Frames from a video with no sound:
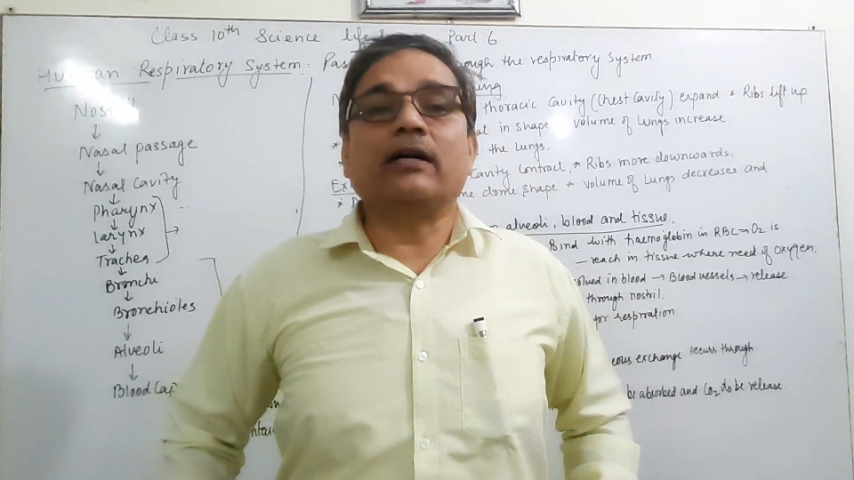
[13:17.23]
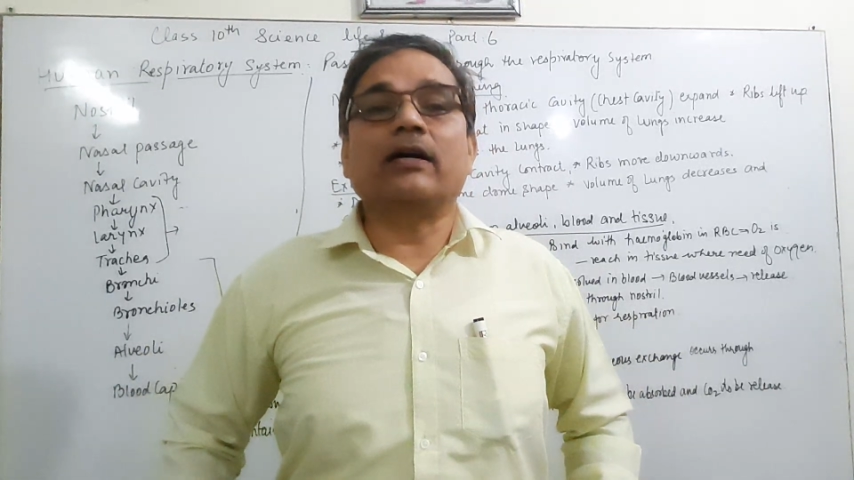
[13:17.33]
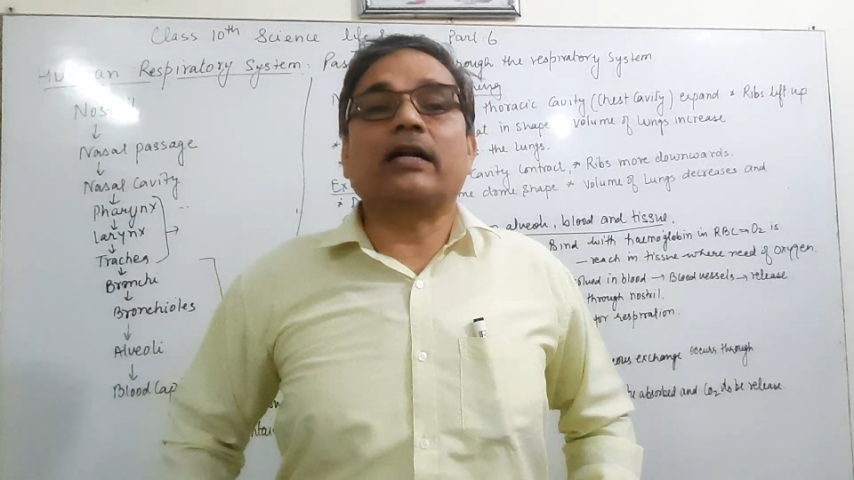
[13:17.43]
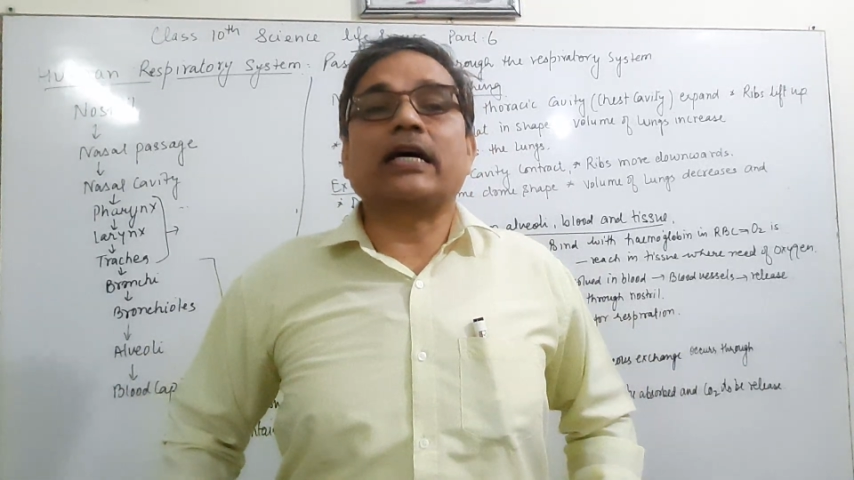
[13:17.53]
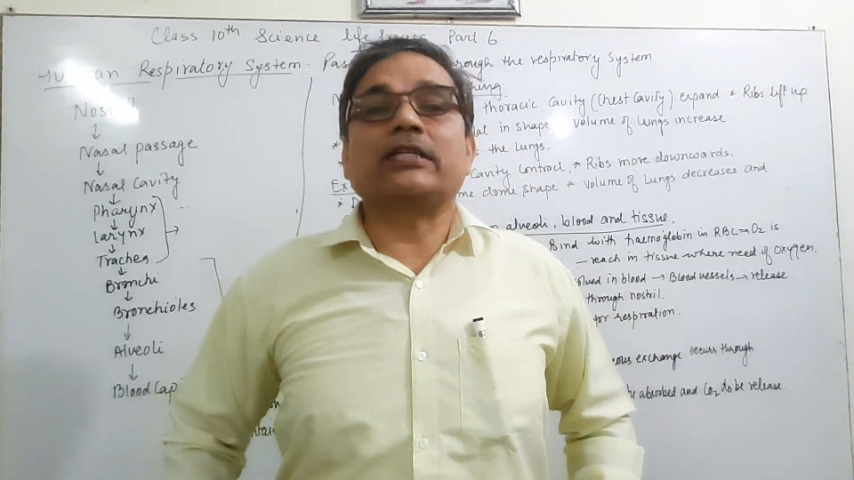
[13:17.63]

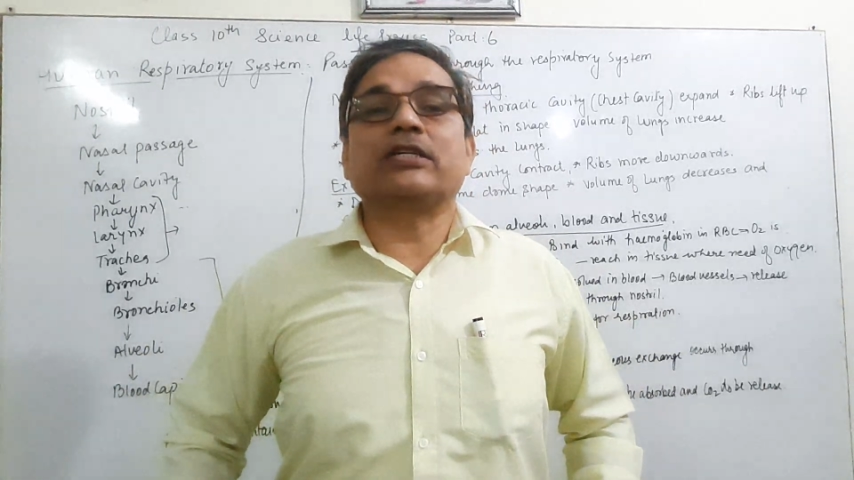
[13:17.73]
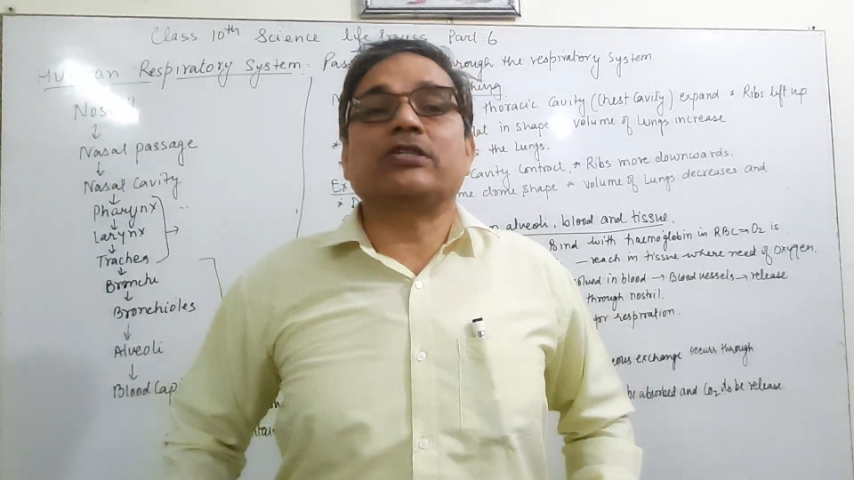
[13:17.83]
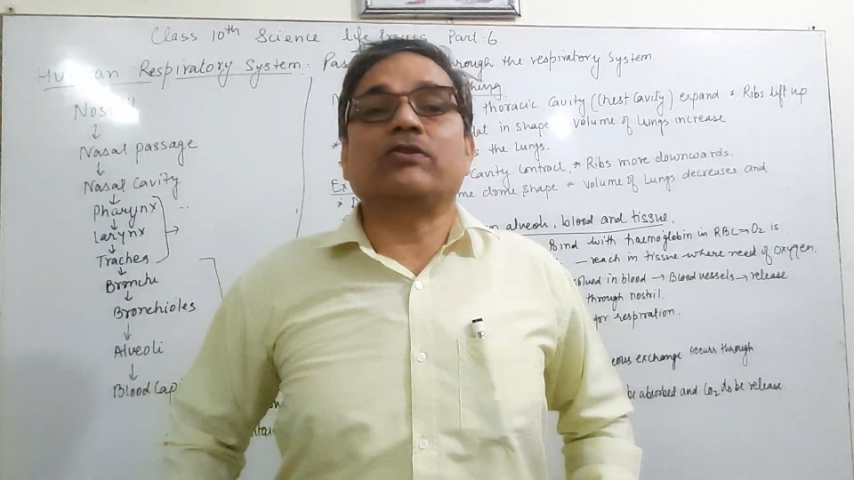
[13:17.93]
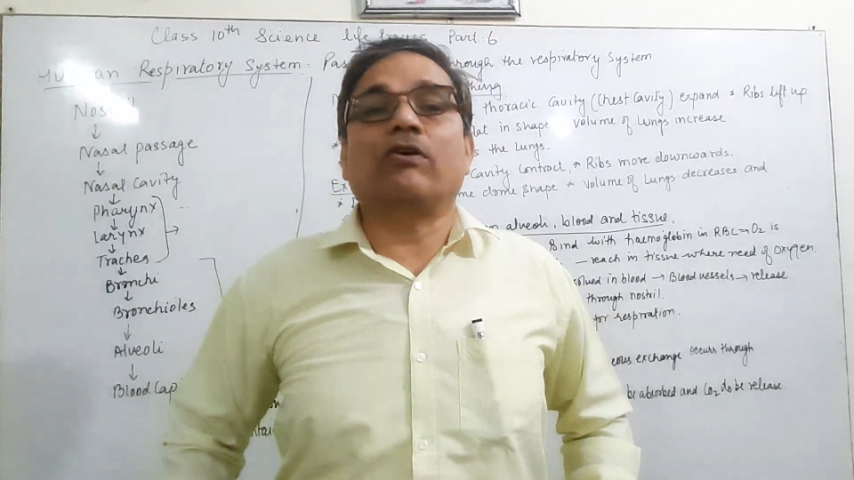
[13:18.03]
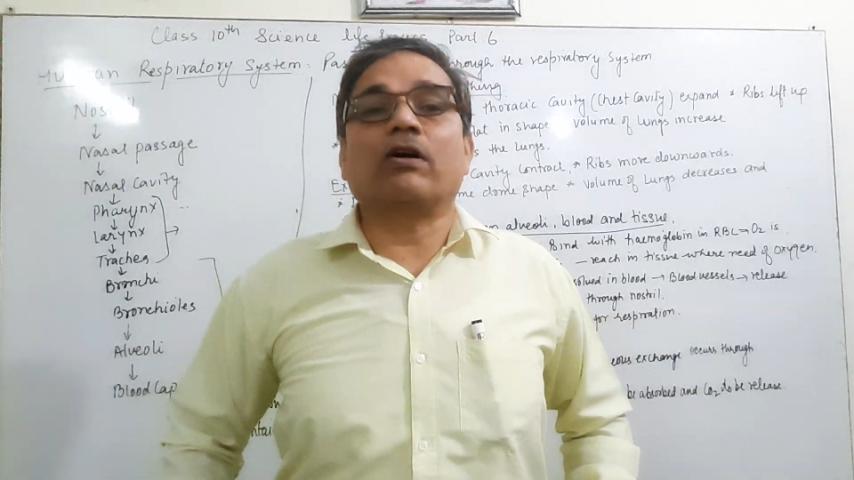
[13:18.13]
the
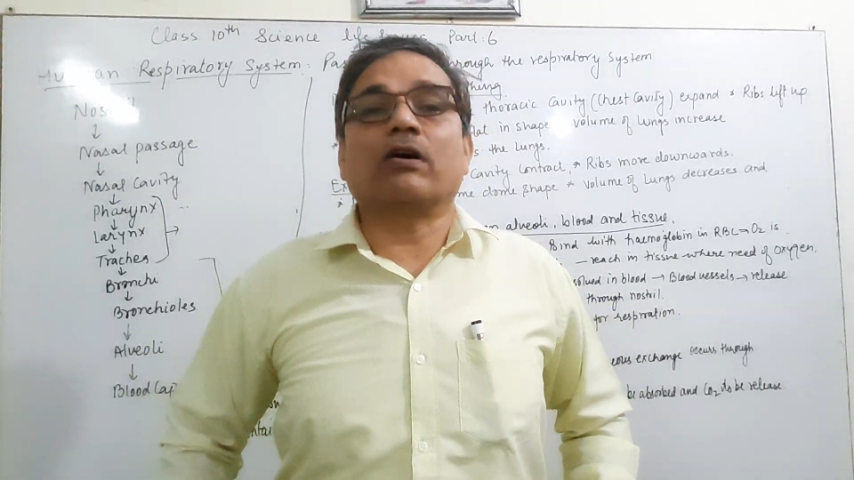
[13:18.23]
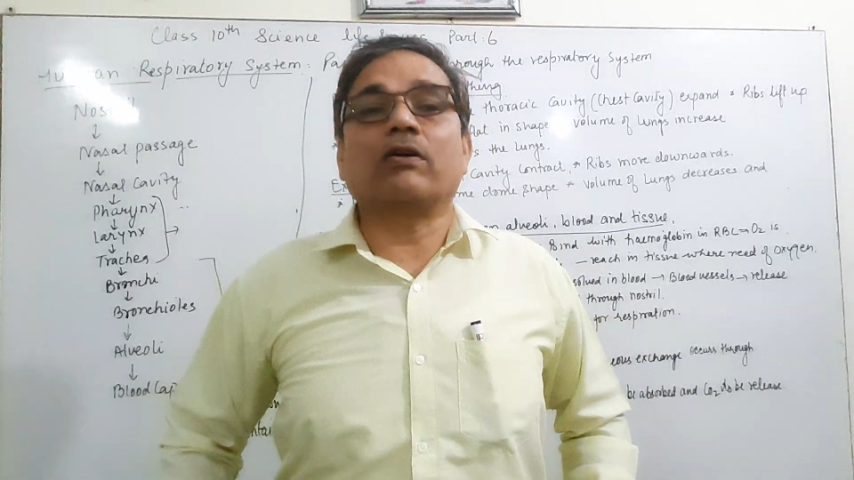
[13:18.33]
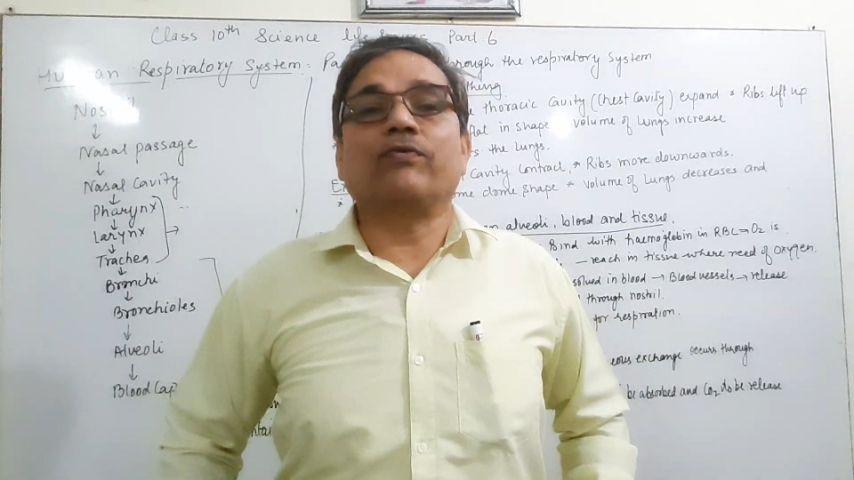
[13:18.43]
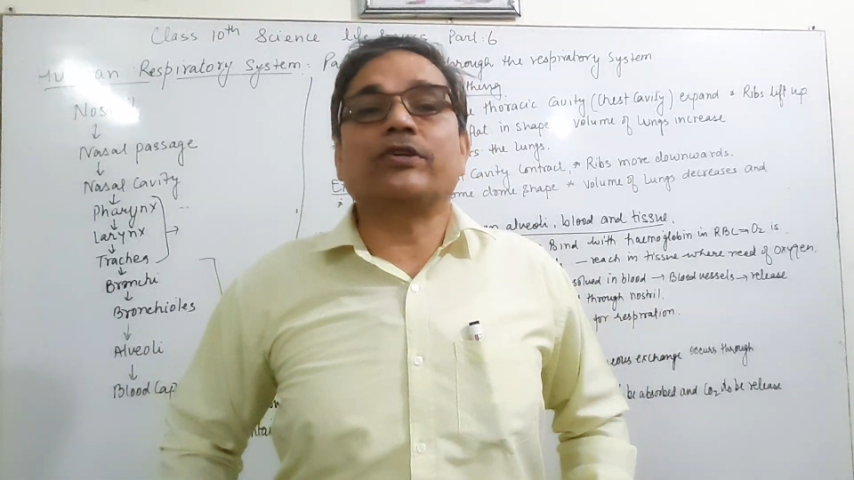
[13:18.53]
digestive organ,